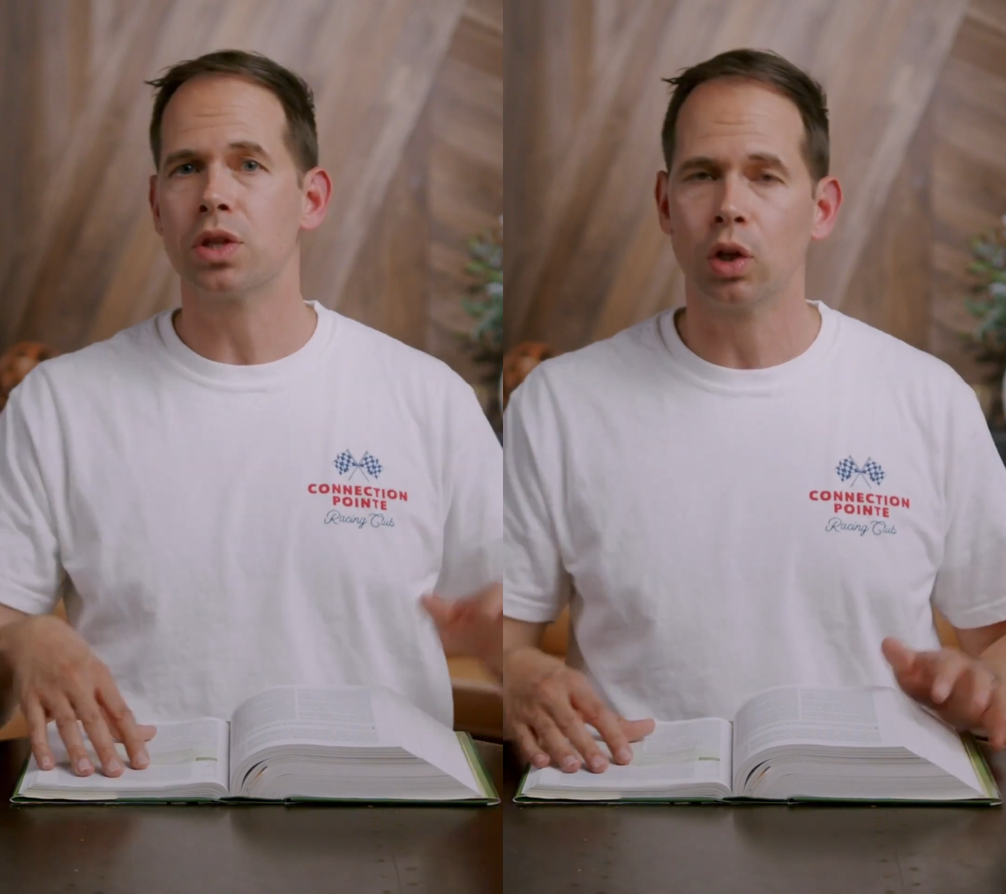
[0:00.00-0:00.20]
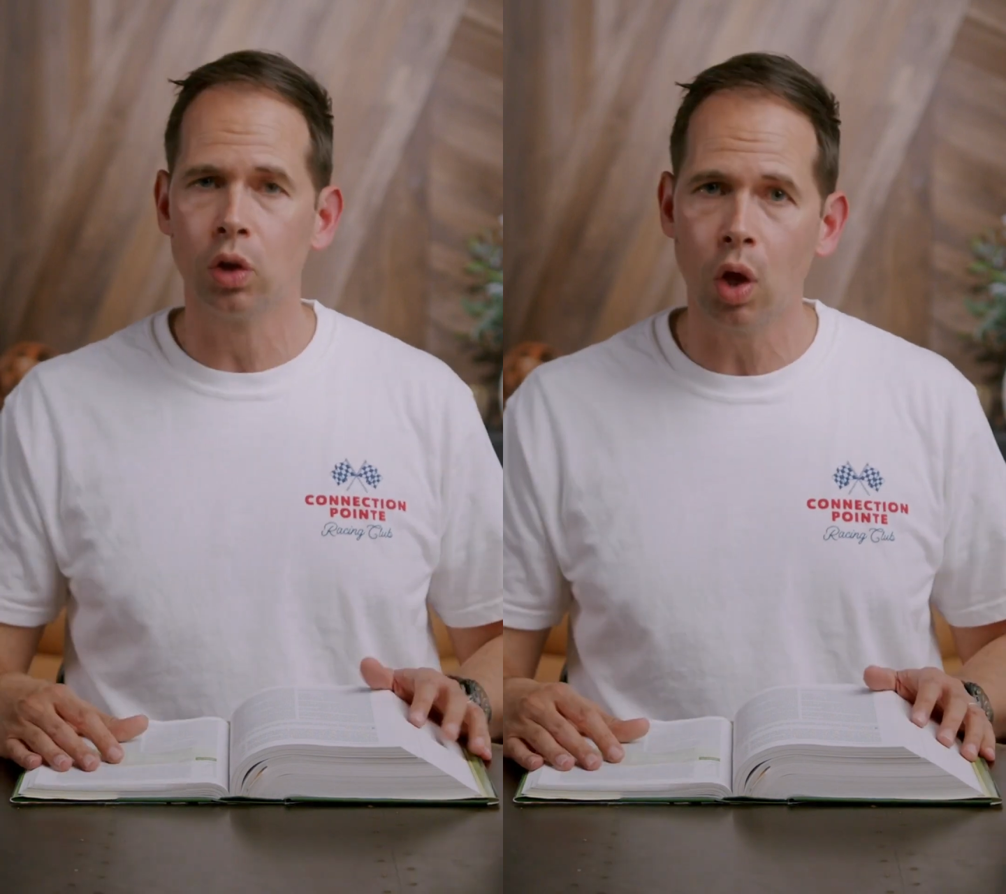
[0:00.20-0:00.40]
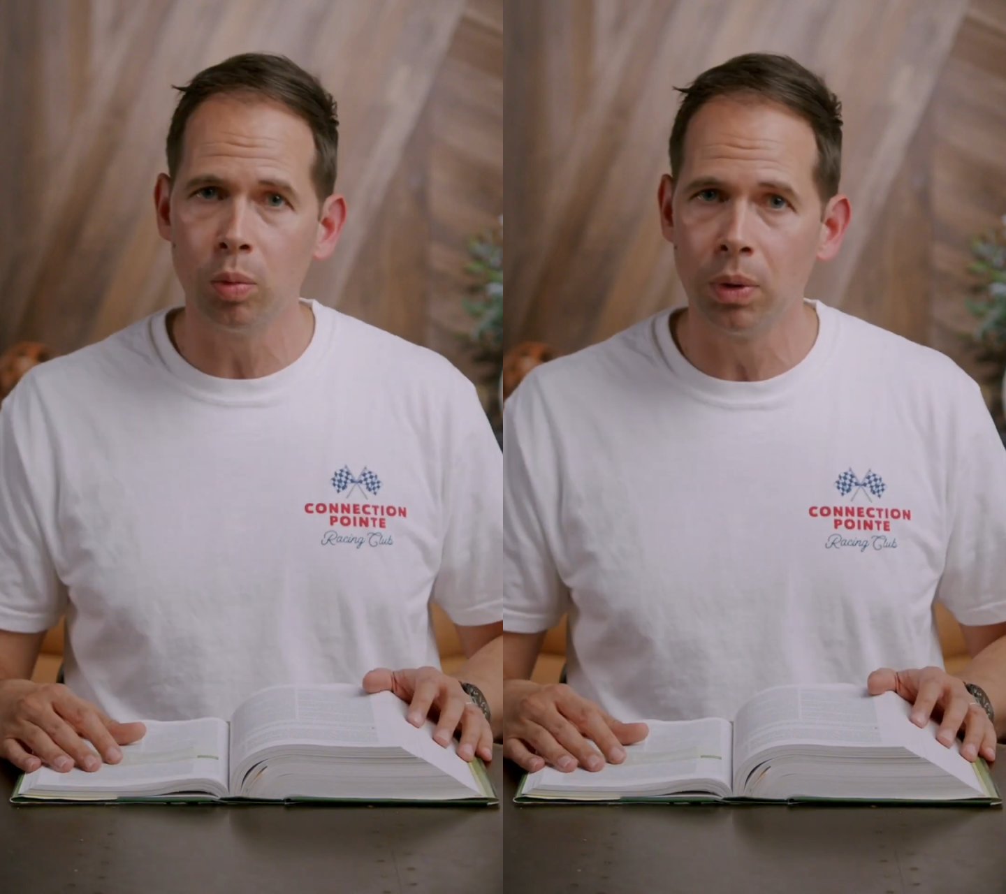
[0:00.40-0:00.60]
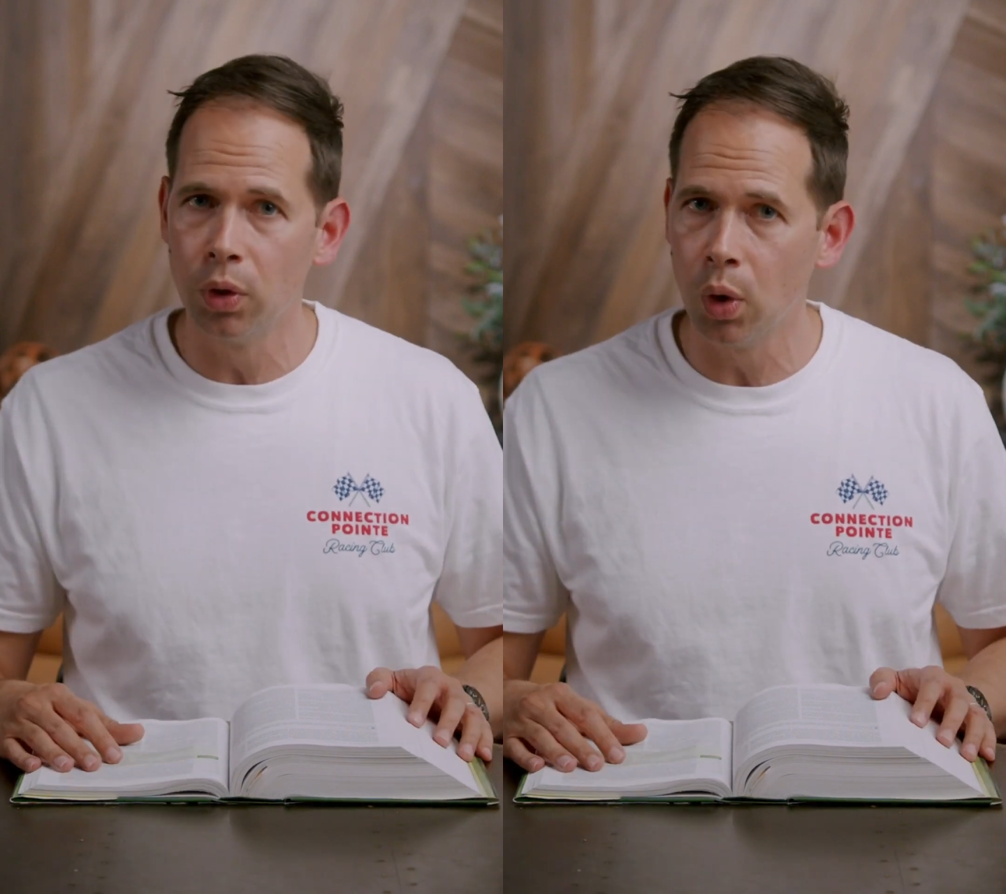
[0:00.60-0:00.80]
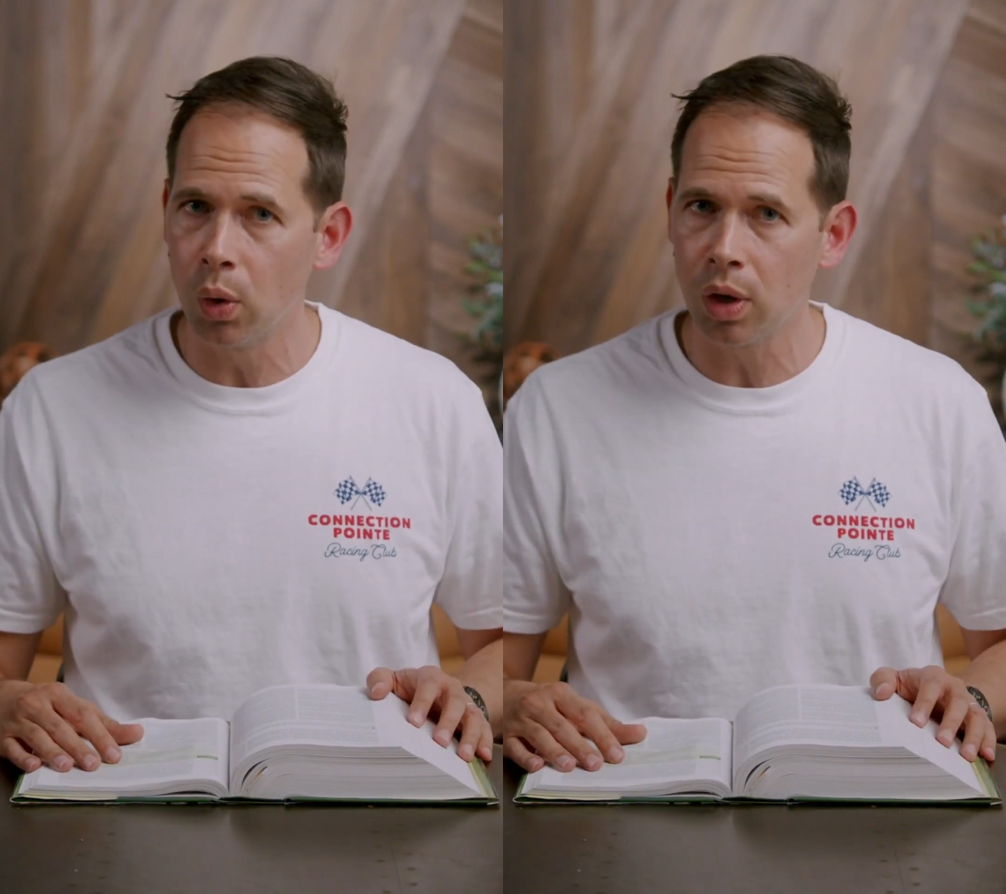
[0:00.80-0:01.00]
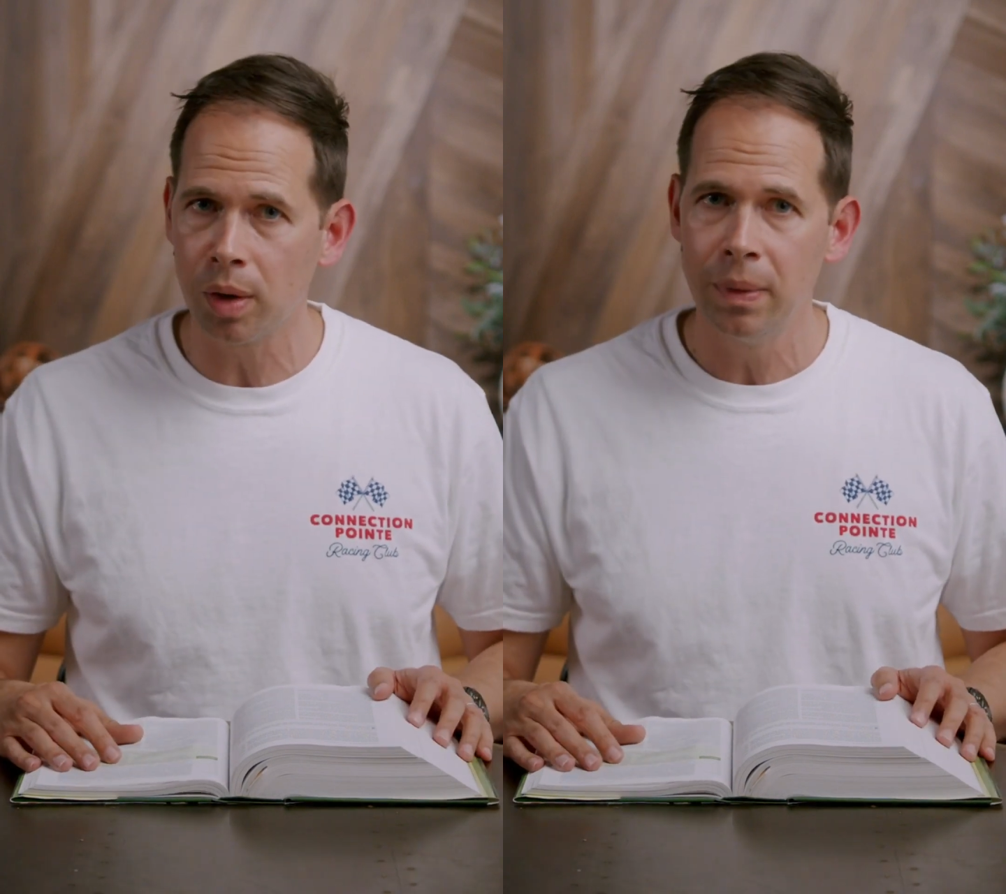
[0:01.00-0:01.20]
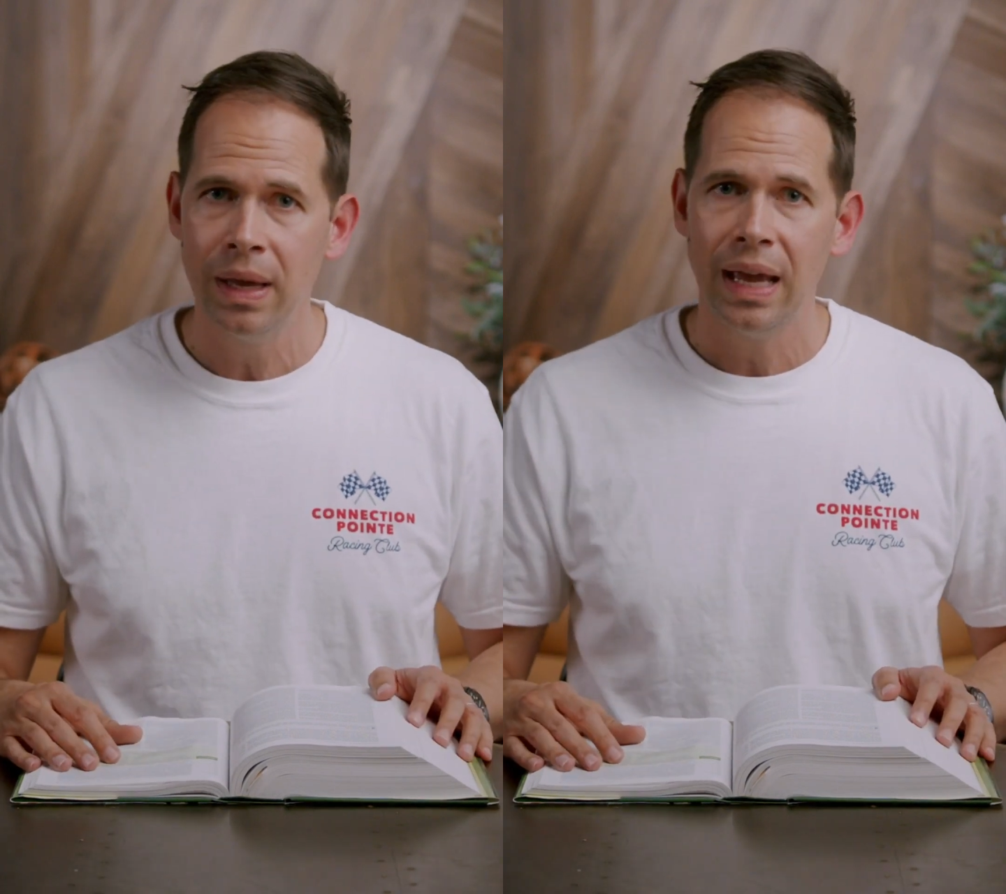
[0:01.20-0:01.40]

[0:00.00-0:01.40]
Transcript: global norm,